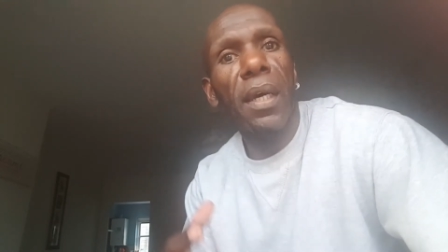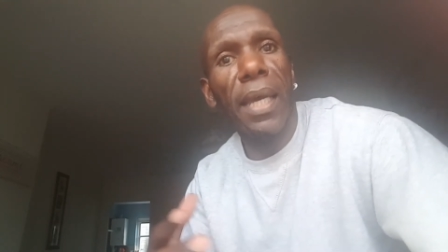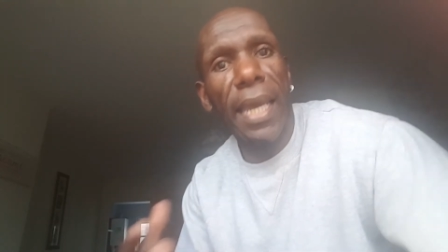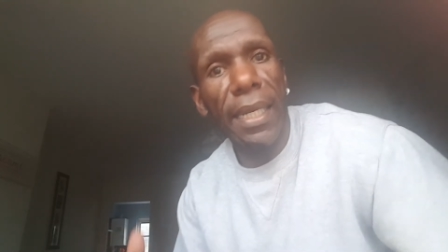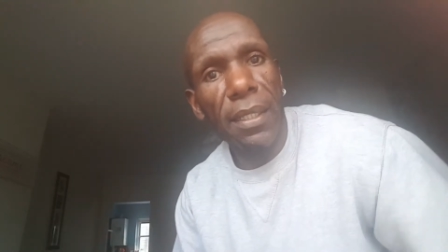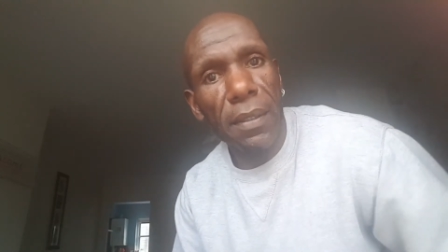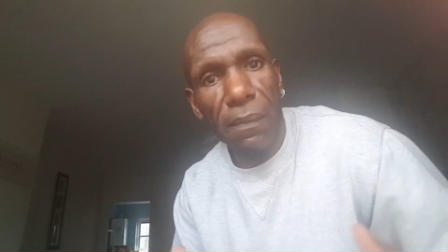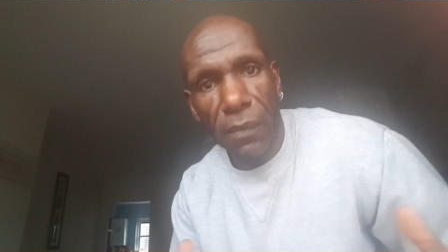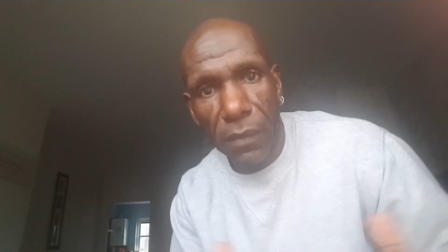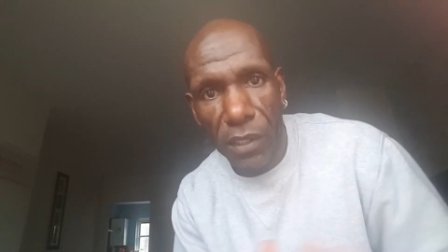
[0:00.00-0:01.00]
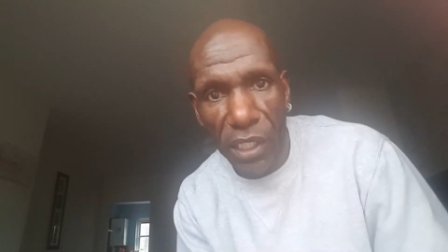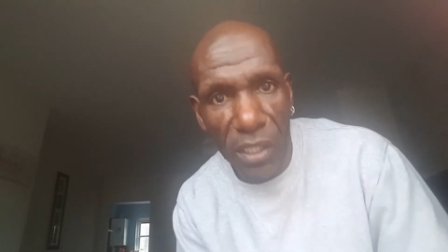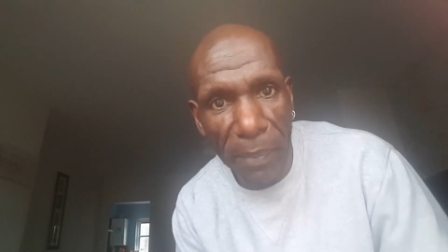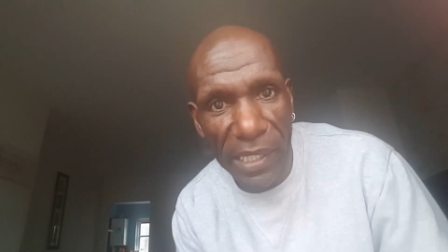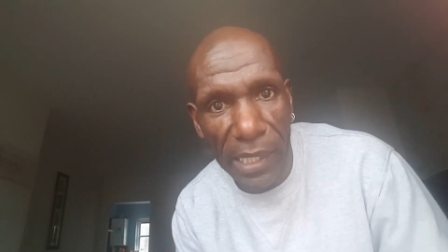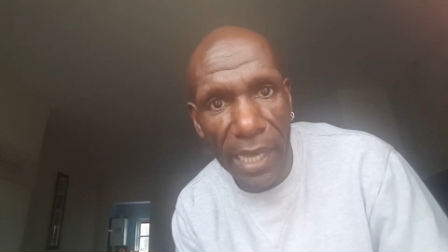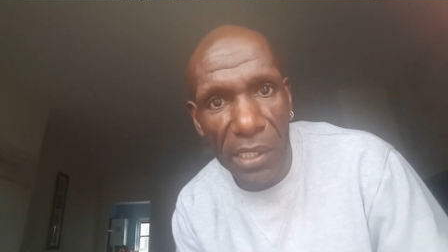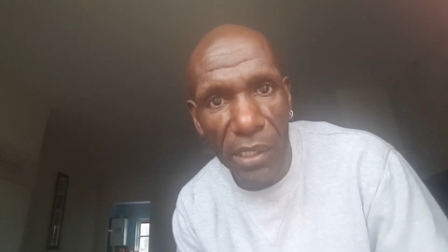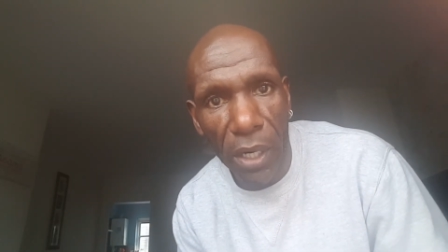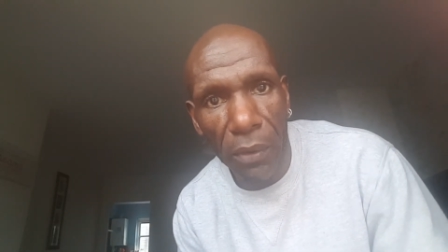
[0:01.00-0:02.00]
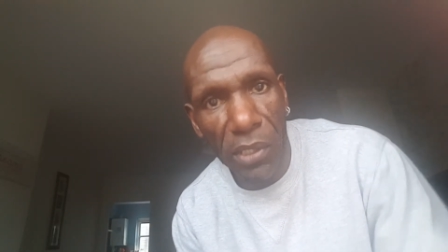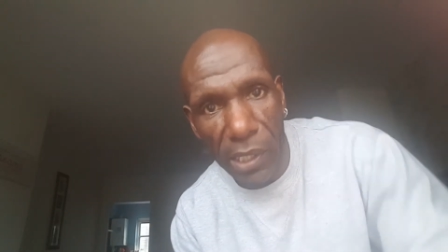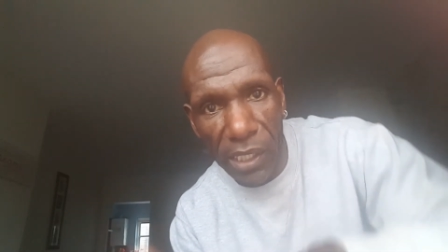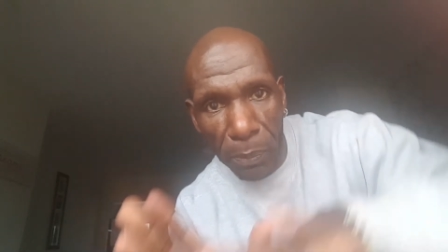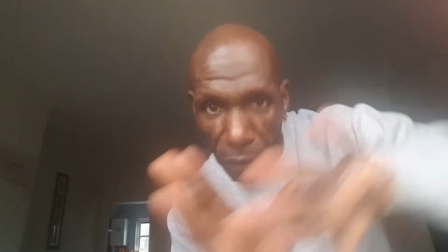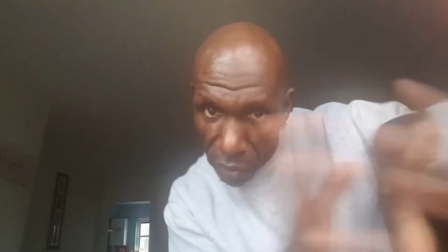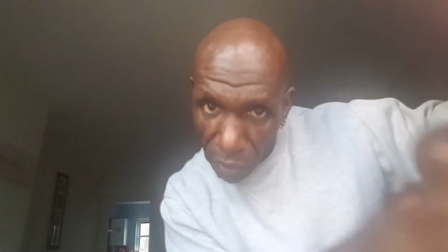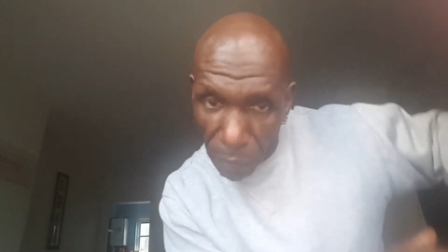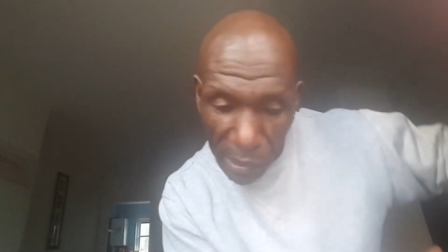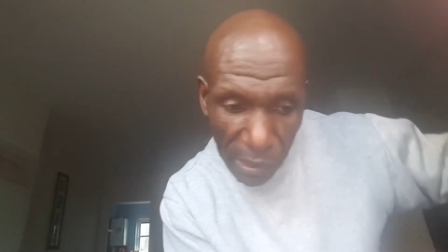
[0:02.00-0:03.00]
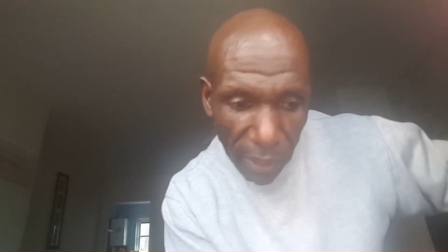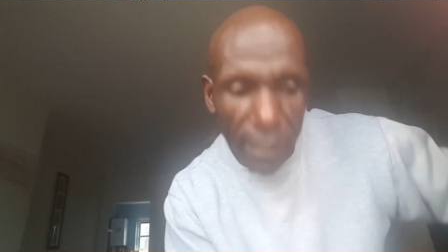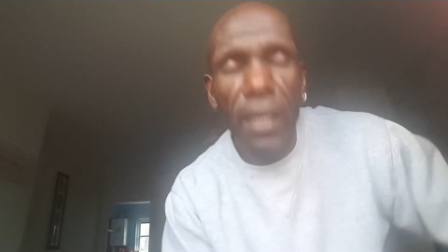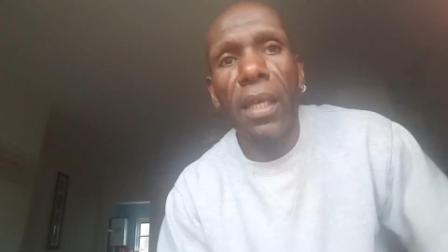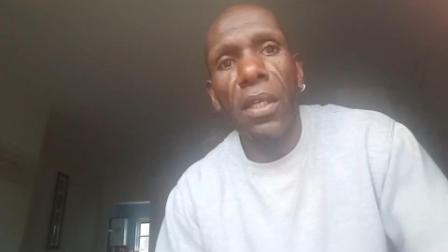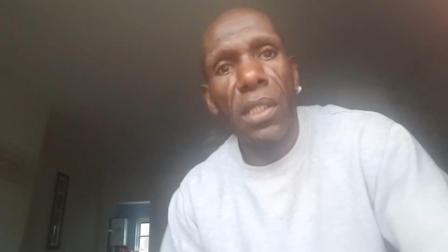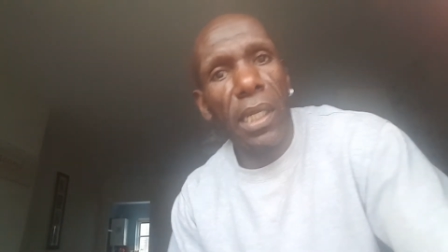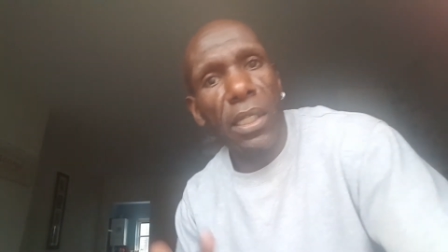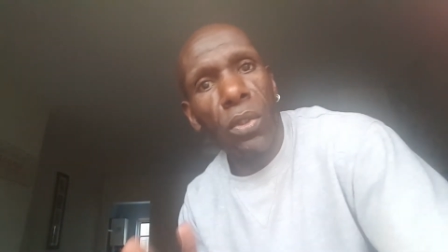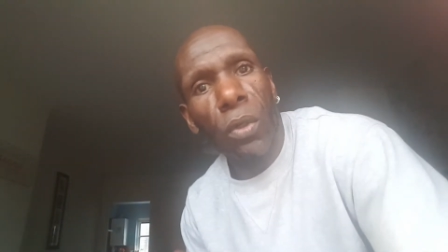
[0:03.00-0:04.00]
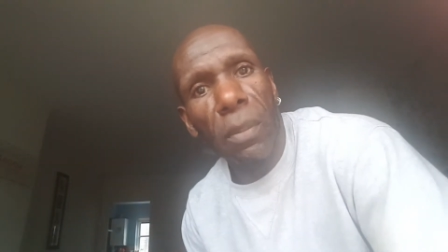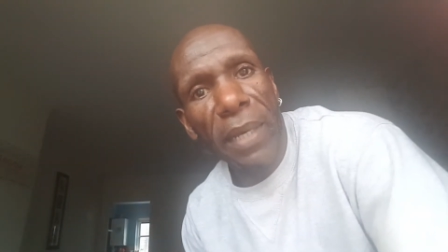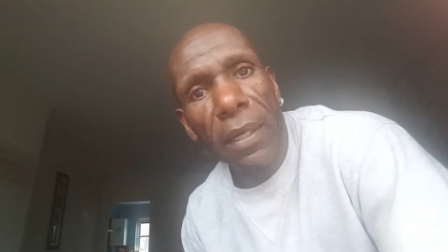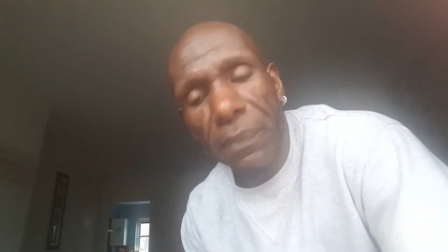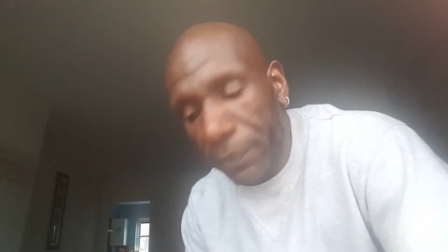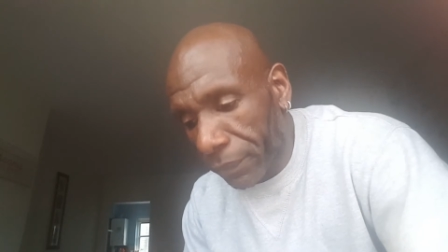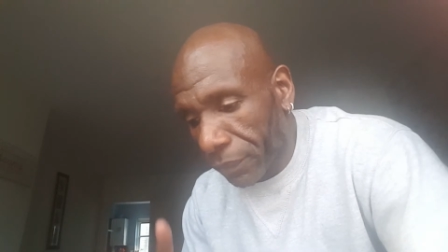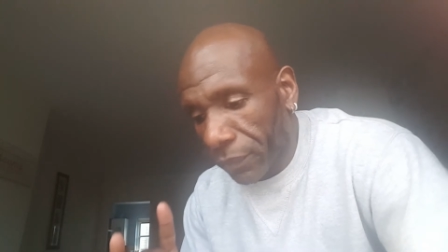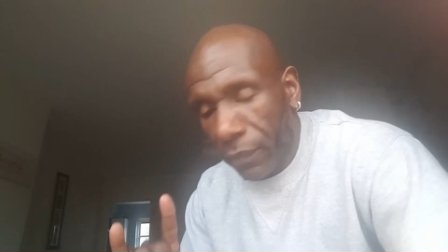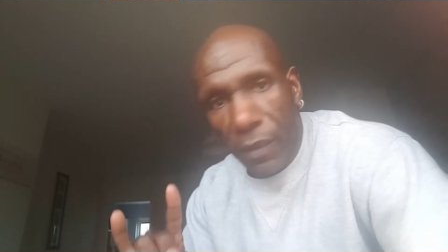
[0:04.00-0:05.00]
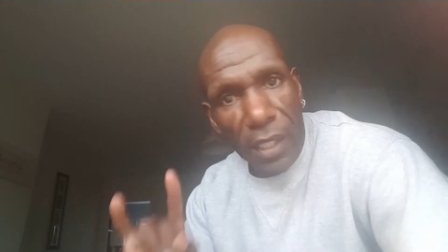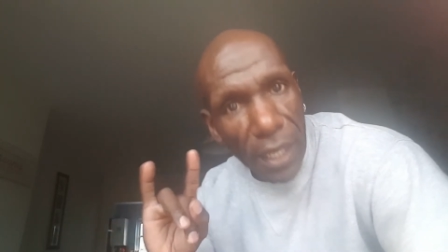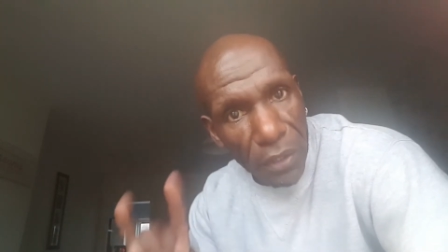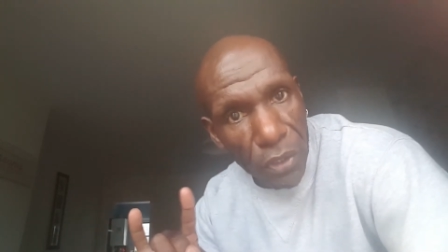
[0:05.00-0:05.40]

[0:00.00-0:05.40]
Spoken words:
and she's the best case scenario. So let's put her to one side. So let's talk about the other